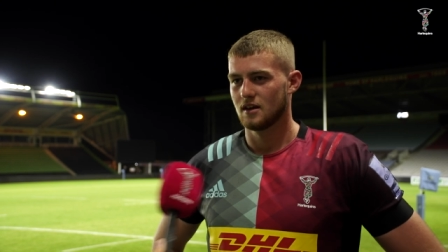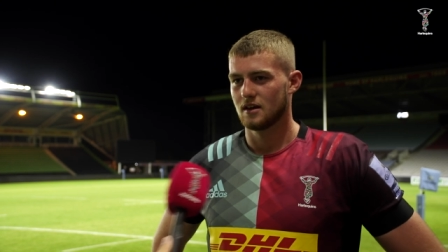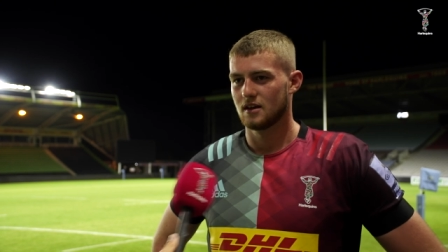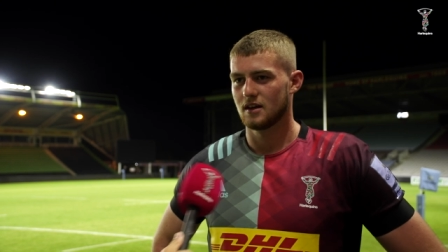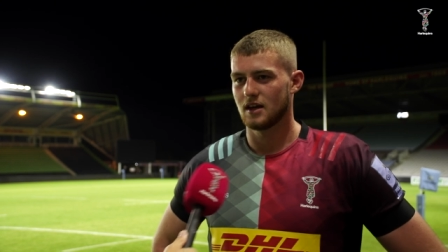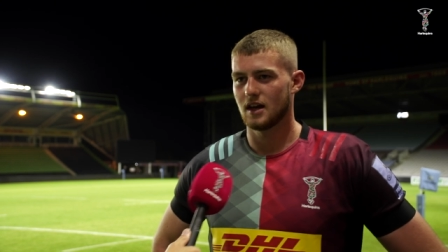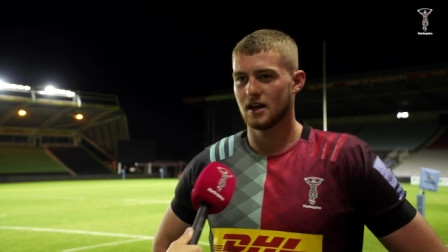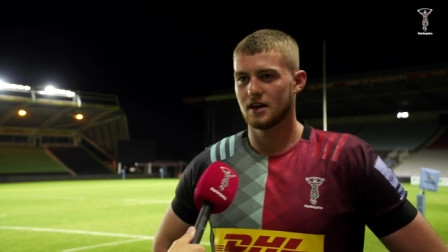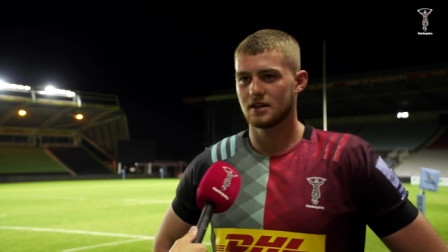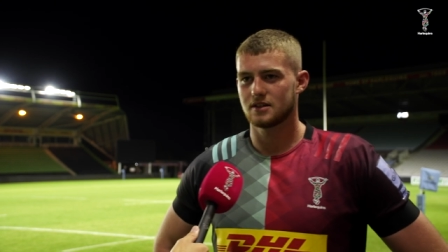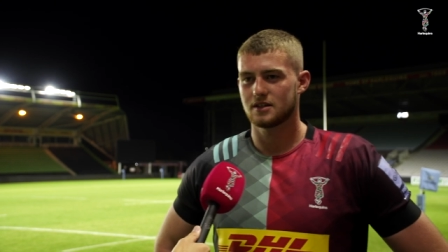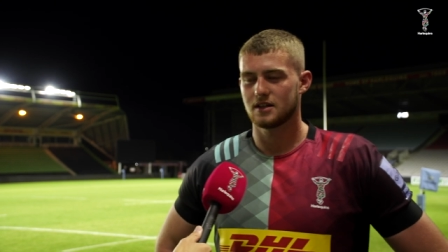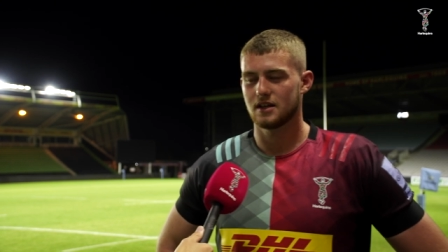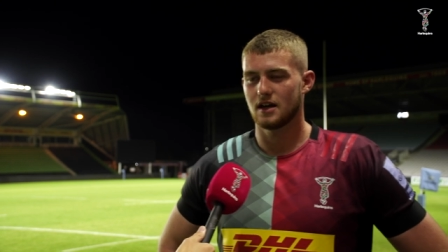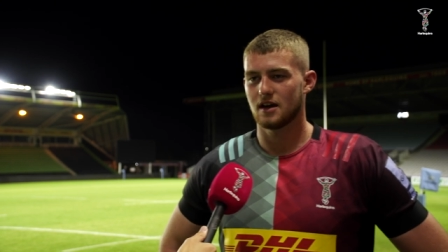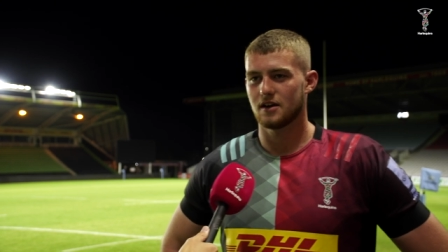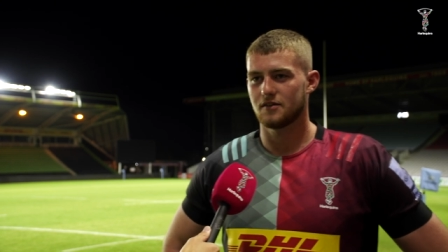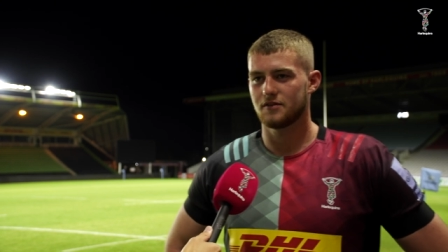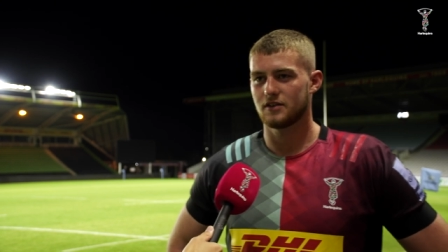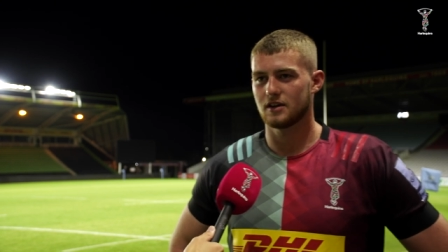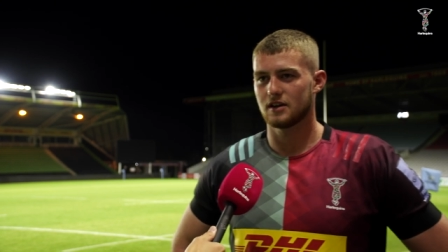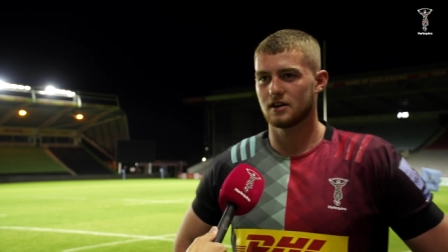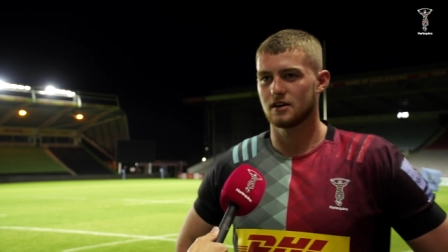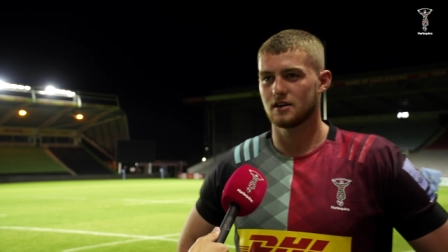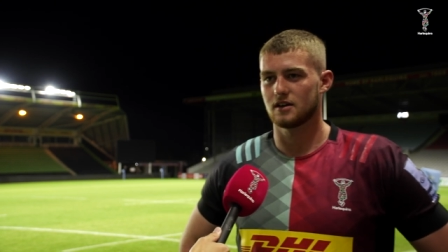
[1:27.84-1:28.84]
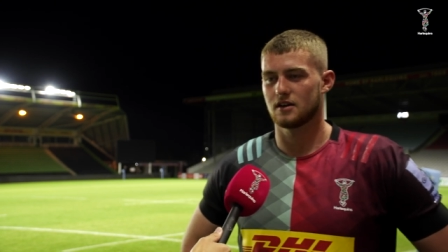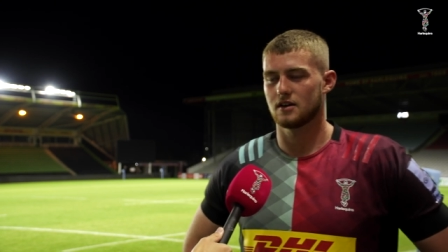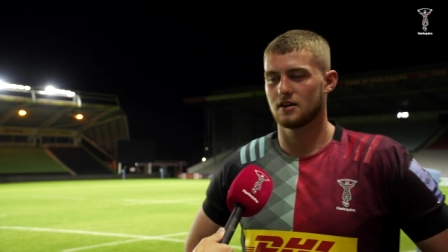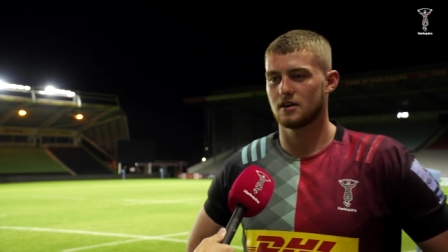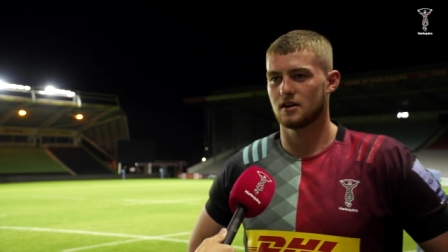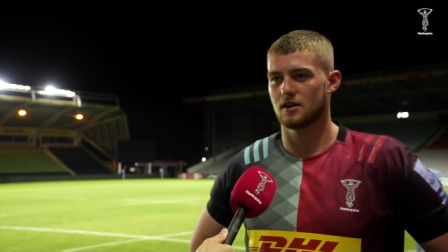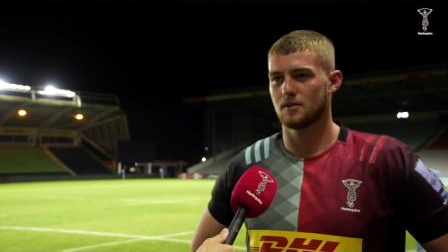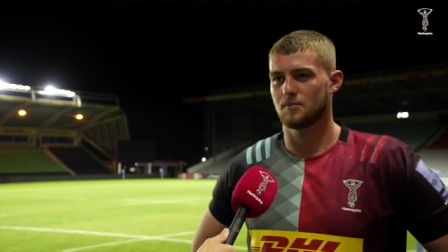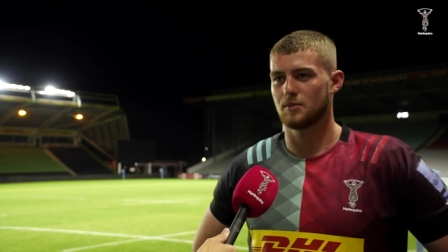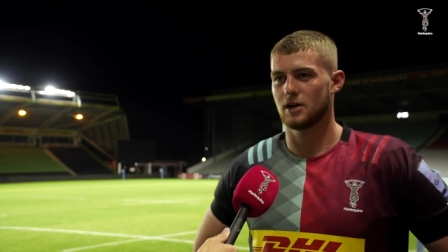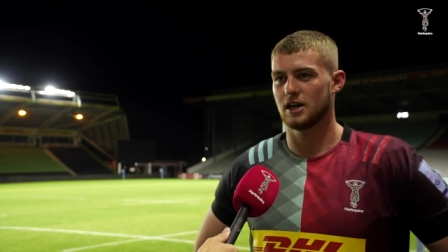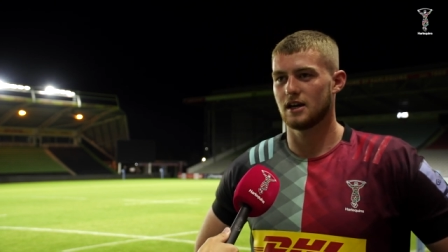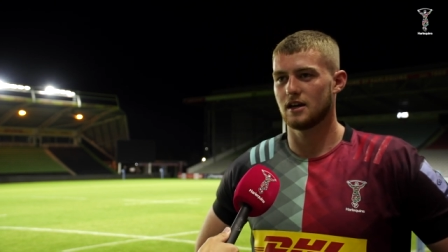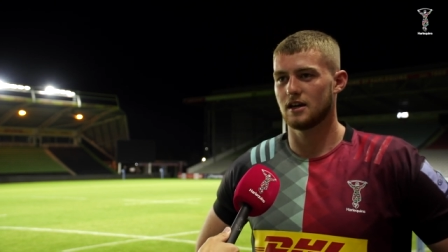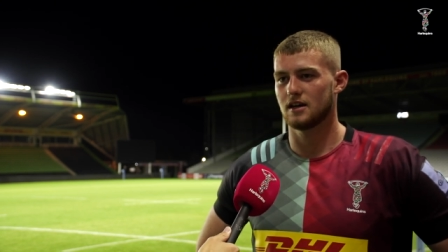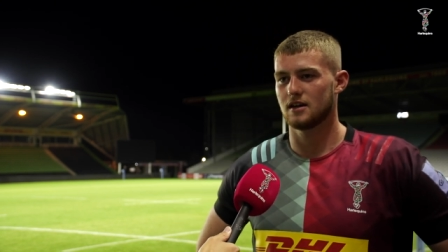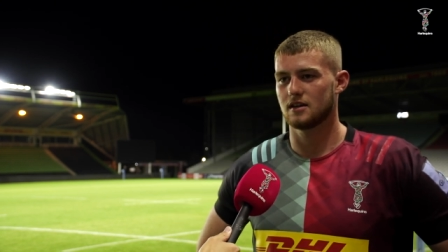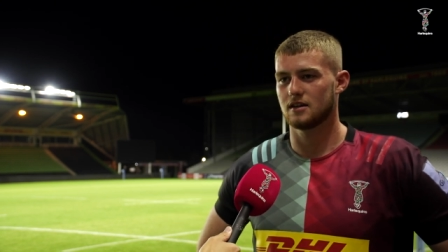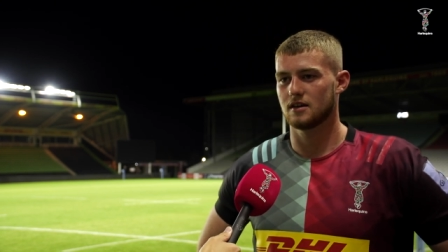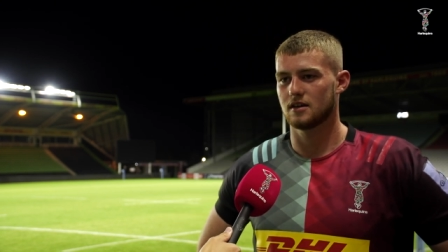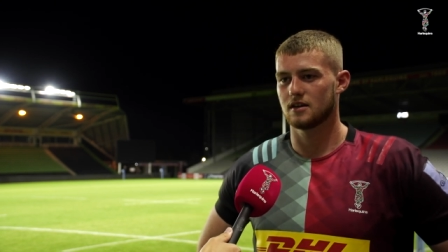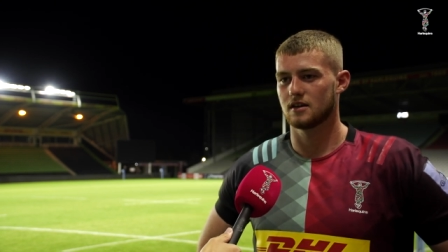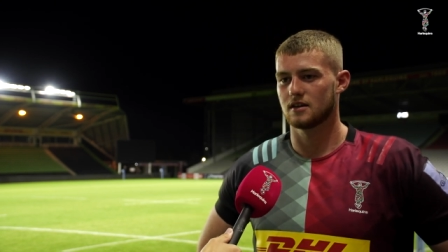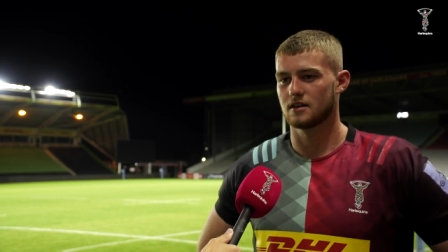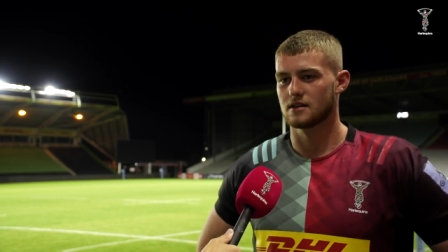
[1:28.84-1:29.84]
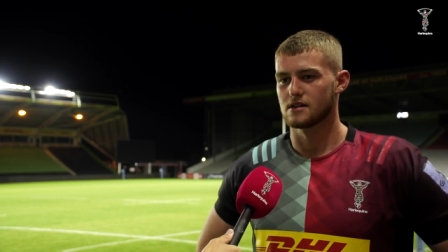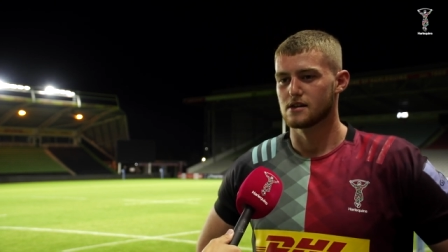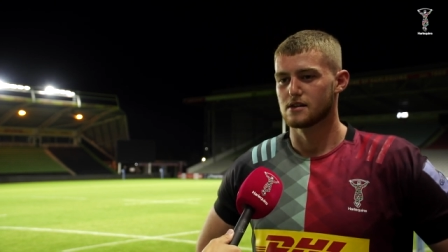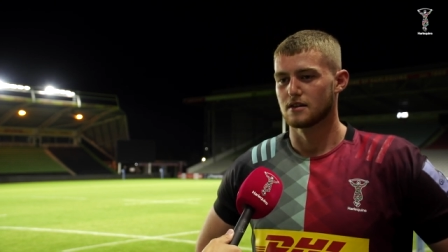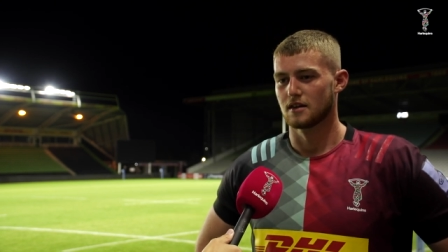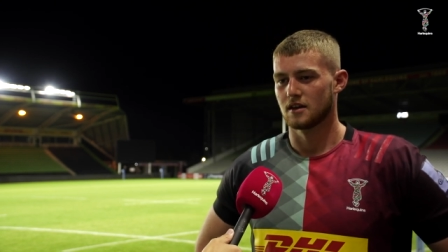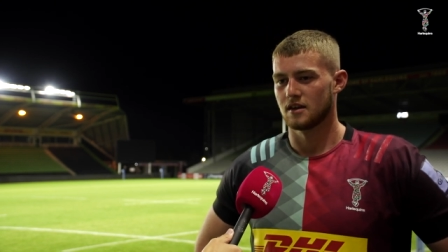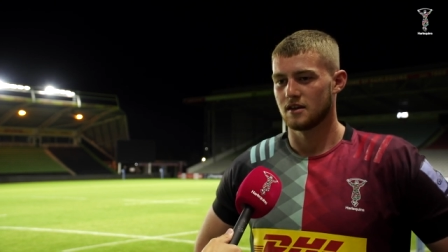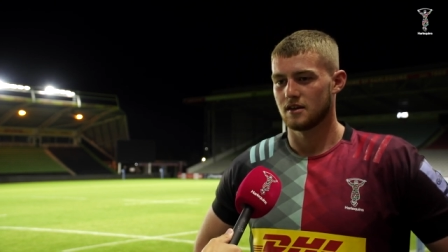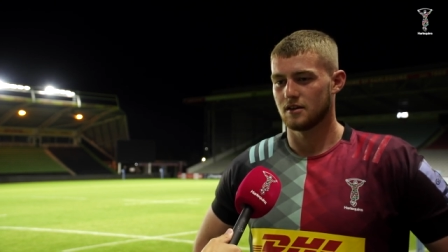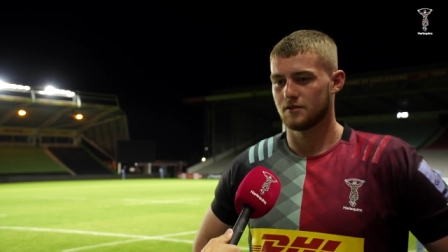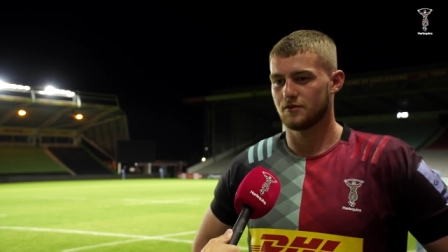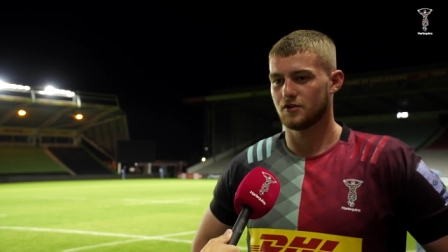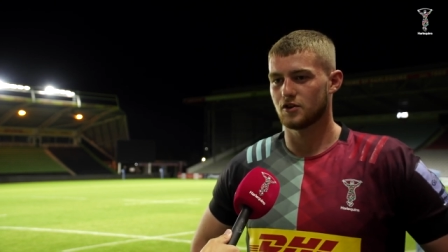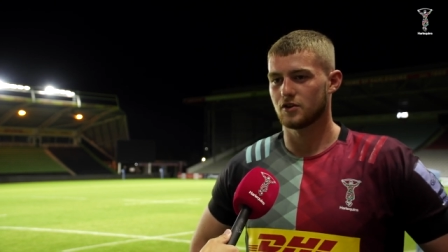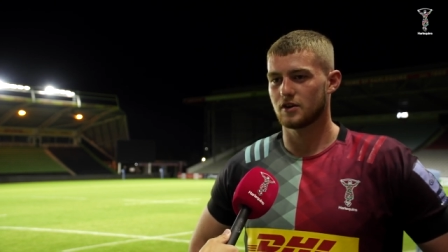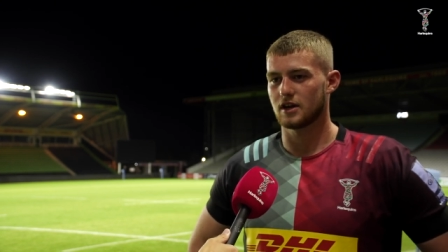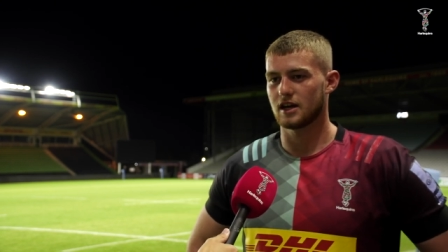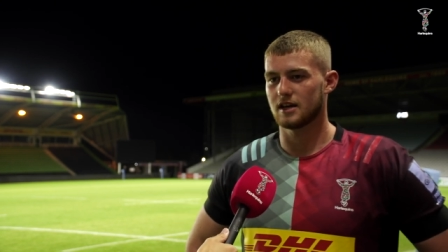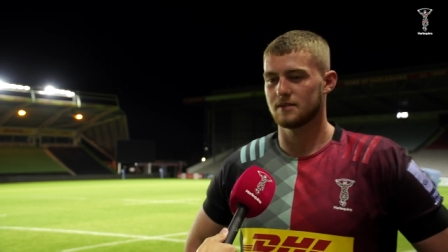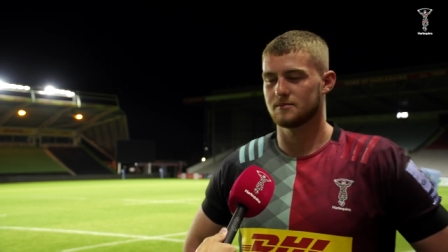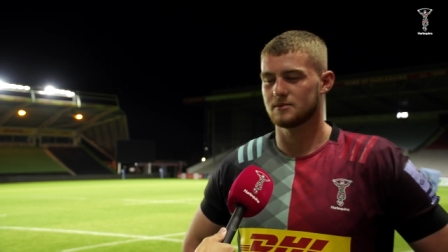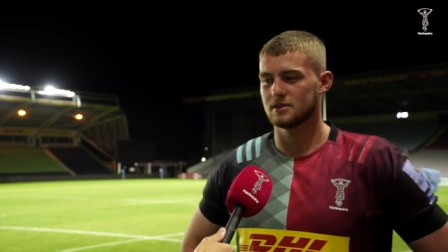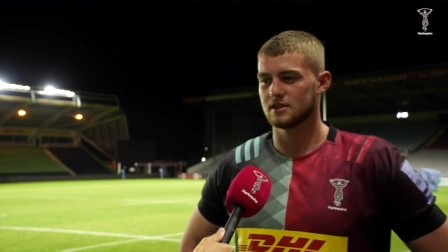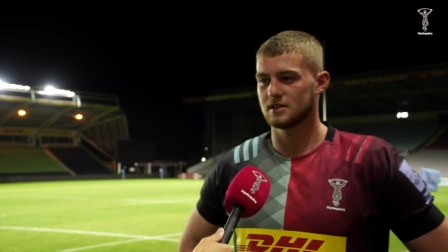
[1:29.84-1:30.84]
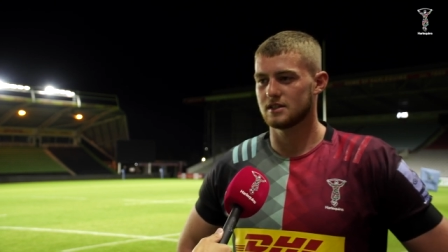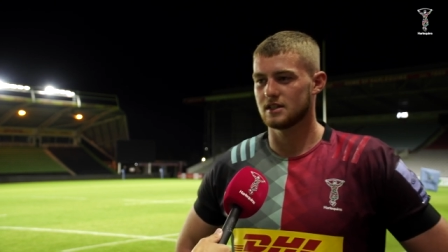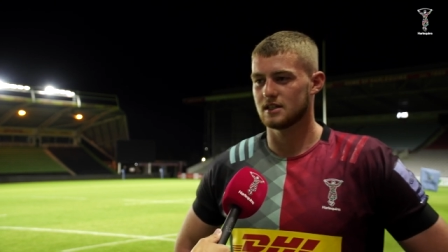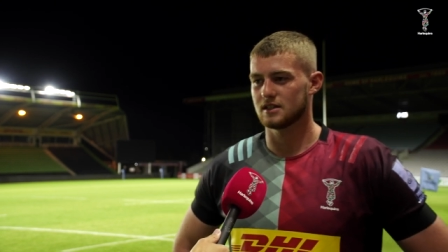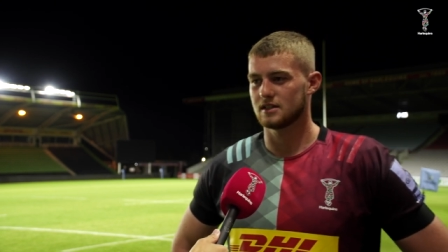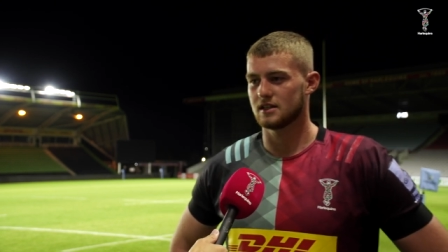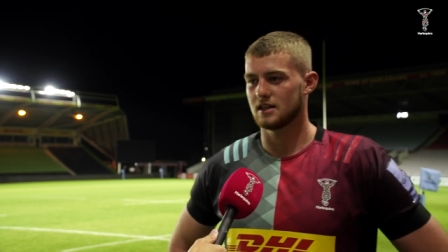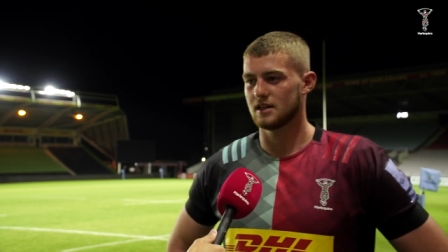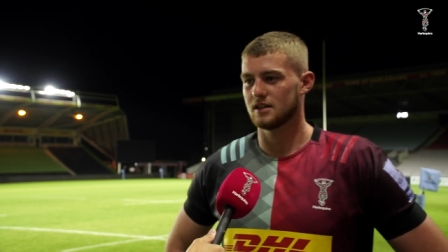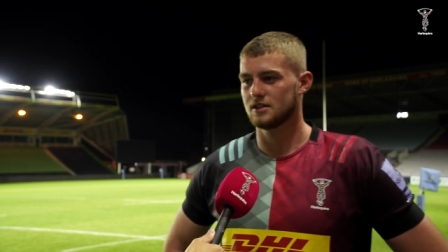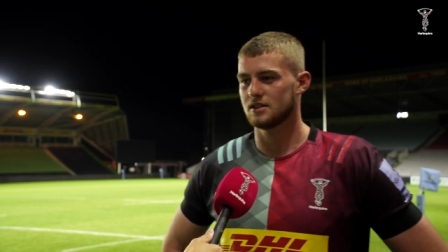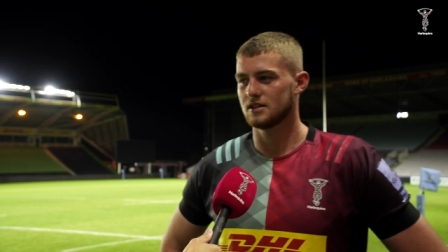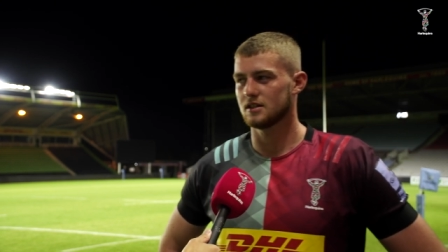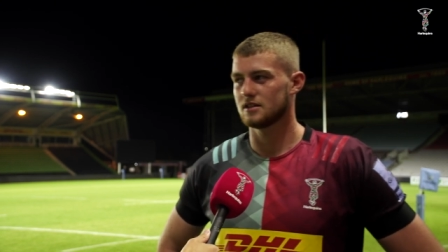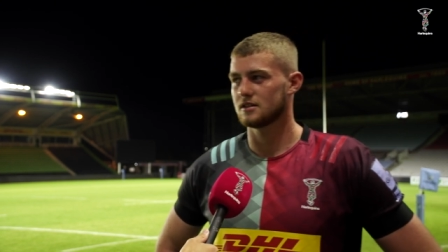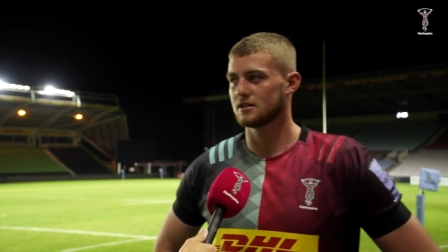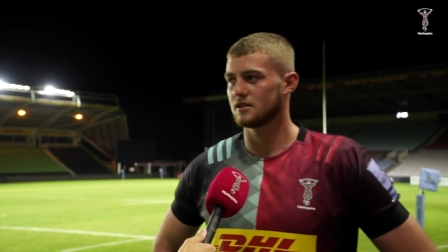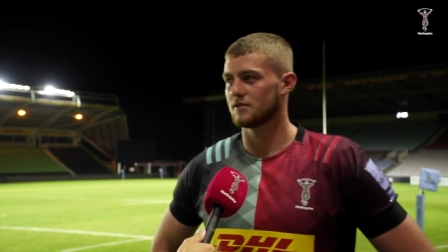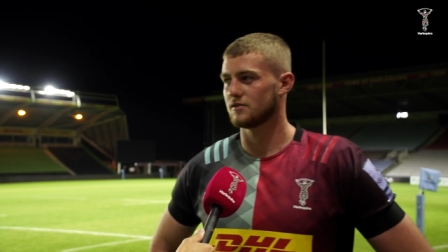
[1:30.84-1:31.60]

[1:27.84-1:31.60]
Yeah, so yeah, I think I played the four games in Six Nations.